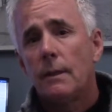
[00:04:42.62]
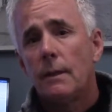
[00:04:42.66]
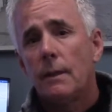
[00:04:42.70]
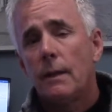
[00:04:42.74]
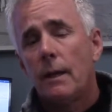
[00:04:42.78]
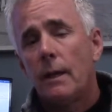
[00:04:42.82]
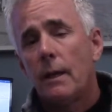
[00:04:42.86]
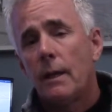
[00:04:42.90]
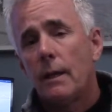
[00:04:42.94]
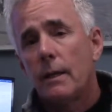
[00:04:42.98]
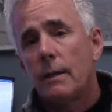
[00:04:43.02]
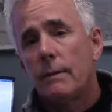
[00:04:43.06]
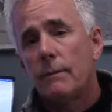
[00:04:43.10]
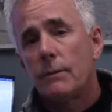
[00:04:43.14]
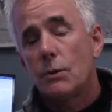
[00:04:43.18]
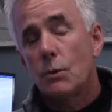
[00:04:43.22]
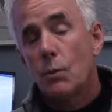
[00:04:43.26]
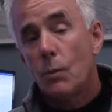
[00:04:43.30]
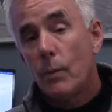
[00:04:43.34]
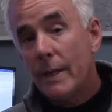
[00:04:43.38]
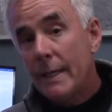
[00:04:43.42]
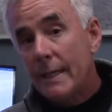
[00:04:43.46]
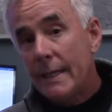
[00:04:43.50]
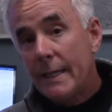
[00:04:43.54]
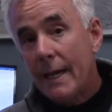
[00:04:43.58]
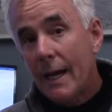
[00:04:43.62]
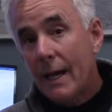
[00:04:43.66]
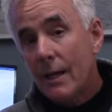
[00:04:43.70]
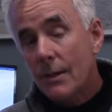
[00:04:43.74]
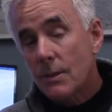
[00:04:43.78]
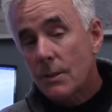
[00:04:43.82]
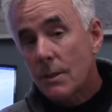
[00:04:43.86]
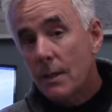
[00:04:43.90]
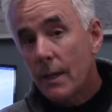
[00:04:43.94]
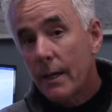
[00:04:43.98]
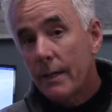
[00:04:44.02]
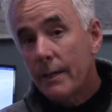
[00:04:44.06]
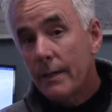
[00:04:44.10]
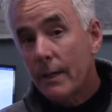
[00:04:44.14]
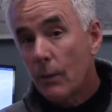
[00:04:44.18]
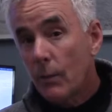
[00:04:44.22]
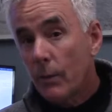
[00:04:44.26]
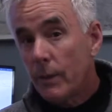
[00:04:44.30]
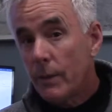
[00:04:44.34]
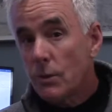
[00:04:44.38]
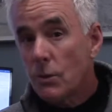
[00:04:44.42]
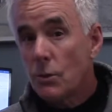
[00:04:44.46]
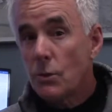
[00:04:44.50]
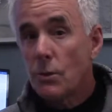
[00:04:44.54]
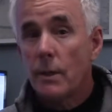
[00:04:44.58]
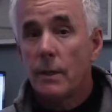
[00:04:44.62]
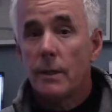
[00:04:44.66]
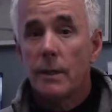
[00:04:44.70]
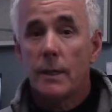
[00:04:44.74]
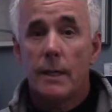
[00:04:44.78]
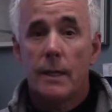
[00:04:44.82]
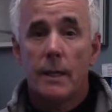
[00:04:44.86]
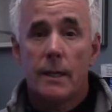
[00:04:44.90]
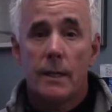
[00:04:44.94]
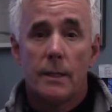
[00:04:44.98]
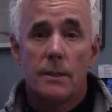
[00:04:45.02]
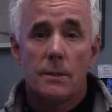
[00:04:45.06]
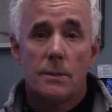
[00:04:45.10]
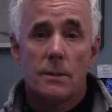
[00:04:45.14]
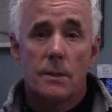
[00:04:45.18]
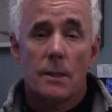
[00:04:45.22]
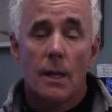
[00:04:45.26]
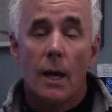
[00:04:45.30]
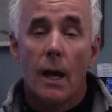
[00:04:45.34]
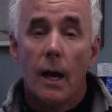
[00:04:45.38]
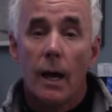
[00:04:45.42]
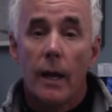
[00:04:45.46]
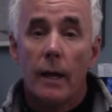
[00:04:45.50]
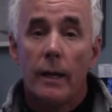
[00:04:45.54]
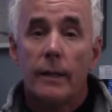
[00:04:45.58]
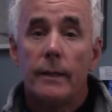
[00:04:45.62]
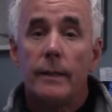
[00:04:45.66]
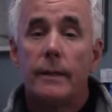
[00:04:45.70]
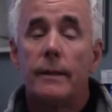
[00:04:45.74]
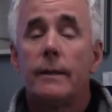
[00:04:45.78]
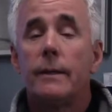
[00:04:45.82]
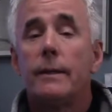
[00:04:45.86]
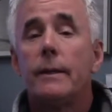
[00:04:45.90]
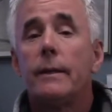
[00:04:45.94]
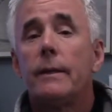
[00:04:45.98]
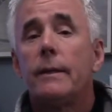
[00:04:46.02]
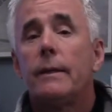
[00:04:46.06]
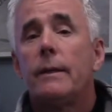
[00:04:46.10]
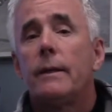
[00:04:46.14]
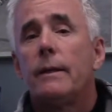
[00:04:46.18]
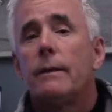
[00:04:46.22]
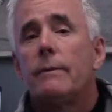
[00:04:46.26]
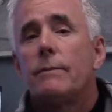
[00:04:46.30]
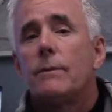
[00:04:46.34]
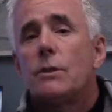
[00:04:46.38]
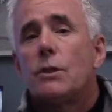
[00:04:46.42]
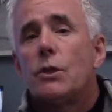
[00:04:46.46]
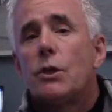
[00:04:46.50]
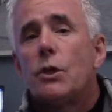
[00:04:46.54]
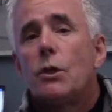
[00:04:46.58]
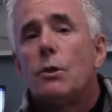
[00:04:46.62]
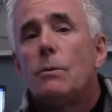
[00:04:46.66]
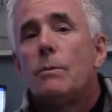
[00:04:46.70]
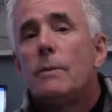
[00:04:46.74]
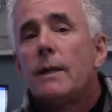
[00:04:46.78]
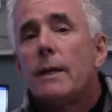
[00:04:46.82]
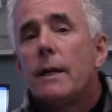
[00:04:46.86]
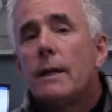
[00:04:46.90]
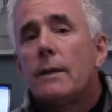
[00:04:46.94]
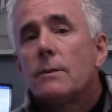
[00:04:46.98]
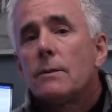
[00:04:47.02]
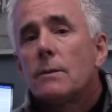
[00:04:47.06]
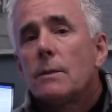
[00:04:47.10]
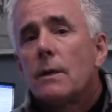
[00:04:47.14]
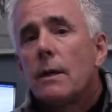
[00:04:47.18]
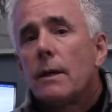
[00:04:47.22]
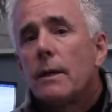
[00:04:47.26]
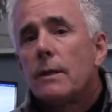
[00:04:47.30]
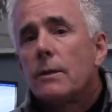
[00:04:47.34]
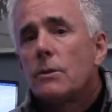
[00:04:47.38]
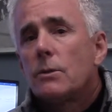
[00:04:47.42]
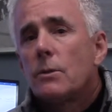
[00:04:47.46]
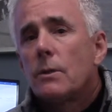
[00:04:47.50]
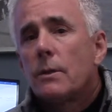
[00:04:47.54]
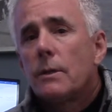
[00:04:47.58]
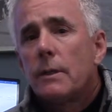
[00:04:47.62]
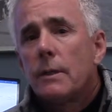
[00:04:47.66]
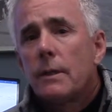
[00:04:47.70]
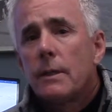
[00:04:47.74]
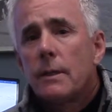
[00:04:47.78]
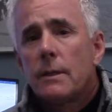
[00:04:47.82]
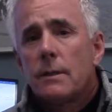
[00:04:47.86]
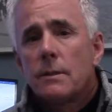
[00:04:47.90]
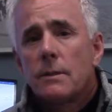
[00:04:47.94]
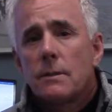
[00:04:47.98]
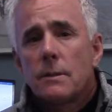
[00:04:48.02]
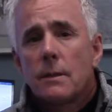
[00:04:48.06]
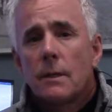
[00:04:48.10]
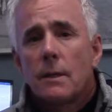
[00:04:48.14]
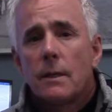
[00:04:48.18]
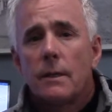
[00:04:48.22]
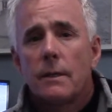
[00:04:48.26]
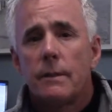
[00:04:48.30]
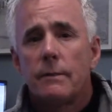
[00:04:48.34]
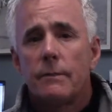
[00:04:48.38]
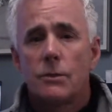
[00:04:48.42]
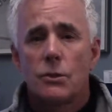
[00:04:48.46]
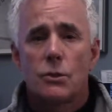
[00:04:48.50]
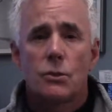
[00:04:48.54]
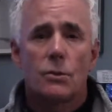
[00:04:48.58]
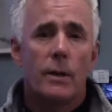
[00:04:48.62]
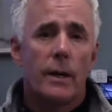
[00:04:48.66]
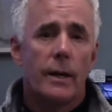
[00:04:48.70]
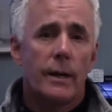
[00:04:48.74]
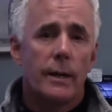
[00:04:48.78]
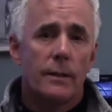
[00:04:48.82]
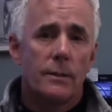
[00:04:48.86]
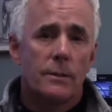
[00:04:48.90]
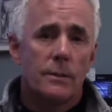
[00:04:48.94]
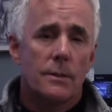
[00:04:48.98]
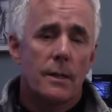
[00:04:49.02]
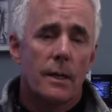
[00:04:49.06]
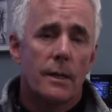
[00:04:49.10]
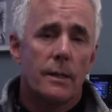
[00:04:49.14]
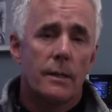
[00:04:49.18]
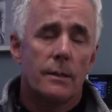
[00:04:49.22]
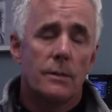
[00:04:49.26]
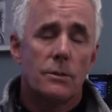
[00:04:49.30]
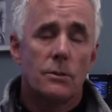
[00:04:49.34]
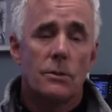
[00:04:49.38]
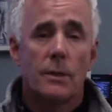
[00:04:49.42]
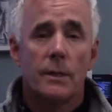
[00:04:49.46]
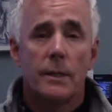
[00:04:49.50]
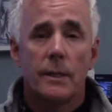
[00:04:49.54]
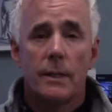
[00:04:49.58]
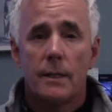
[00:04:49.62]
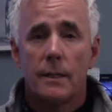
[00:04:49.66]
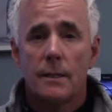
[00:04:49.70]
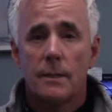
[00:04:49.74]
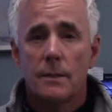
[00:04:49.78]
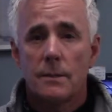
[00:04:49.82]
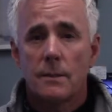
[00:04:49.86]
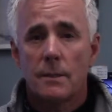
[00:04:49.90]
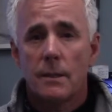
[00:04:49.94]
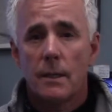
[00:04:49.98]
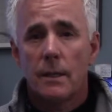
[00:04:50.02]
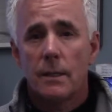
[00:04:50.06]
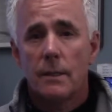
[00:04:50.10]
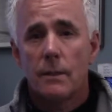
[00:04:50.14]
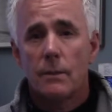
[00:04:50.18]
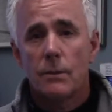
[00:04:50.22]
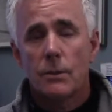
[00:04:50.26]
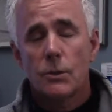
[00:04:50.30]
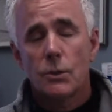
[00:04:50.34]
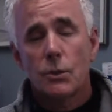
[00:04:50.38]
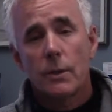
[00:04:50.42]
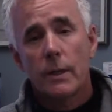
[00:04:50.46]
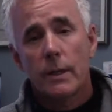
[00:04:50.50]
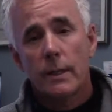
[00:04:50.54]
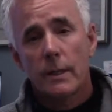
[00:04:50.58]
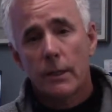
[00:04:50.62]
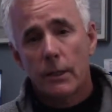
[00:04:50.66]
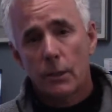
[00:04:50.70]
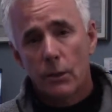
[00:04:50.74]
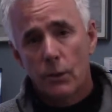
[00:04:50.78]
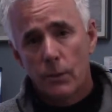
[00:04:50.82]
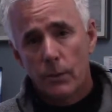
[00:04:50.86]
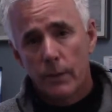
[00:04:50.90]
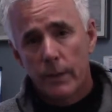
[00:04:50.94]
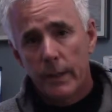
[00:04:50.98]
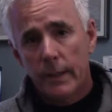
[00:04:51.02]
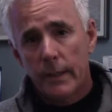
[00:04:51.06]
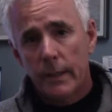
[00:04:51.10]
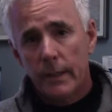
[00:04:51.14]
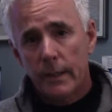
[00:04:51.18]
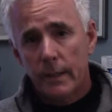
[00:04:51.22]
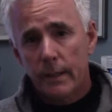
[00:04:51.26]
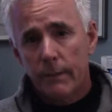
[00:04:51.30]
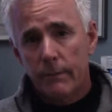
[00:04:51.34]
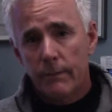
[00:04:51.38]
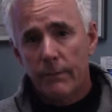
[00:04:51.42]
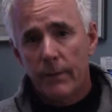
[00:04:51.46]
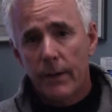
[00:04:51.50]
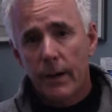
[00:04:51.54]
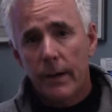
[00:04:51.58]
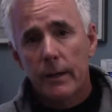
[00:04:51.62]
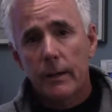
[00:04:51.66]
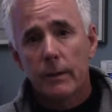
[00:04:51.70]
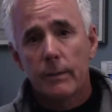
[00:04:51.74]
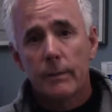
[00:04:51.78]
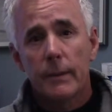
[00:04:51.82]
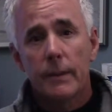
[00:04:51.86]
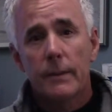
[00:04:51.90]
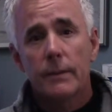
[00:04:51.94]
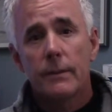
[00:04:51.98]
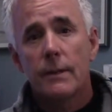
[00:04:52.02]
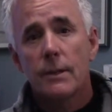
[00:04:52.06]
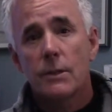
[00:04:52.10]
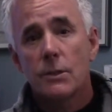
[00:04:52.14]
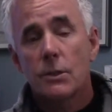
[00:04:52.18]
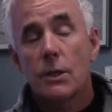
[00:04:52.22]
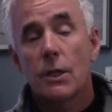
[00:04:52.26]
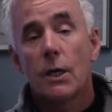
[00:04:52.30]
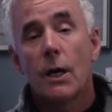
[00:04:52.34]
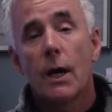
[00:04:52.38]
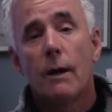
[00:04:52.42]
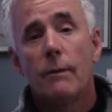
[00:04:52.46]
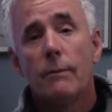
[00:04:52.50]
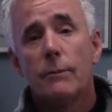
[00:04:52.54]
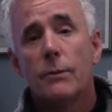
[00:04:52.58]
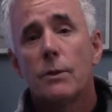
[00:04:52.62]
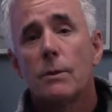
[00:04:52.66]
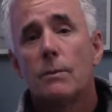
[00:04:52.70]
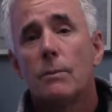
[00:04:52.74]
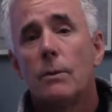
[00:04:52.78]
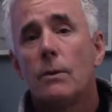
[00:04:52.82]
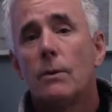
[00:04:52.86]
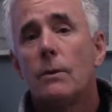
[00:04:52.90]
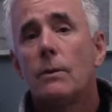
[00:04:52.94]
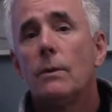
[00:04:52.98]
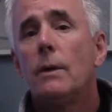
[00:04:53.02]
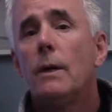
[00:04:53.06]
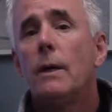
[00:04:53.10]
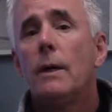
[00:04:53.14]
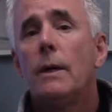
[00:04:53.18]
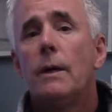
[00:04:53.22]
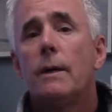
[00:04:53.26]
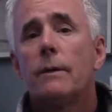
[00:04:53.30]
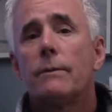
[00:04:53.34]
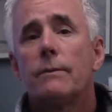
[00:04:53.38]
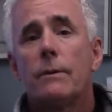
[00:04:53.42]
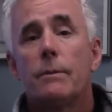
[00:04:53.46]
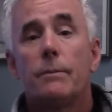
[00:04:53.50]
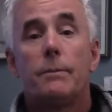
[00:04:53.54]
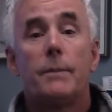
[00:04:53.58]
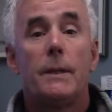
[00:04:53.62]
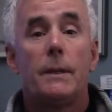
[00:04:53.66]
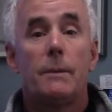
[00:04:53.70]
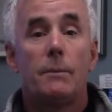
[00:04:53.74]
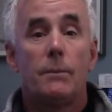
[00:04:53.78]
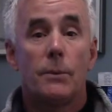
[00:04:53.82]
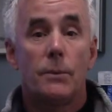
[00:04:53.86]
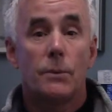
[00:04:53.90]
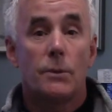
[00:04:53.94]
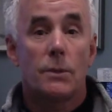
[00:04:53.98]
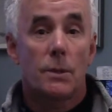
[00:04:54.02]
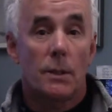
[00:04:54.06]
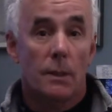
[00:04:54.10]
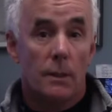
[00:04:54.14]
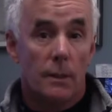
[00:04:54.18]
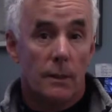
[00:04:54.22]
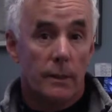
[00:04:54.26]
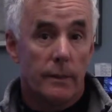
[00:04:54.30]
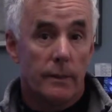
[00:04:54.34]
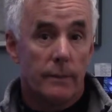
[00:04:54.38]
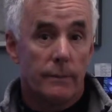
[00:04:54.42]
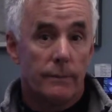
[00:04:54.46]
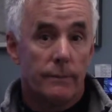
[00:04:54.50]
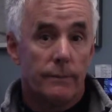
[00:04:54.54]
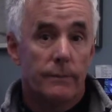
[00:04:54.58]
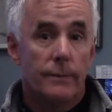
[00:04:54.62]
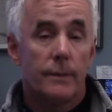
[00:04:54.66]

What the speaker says: And if it's windy outside, that wind's trying to get inside. If it's humid outside, it's trying to get inside. If it's dry outside, it's trying to get inside. And we're trying to create an environment that's comfortable for people to live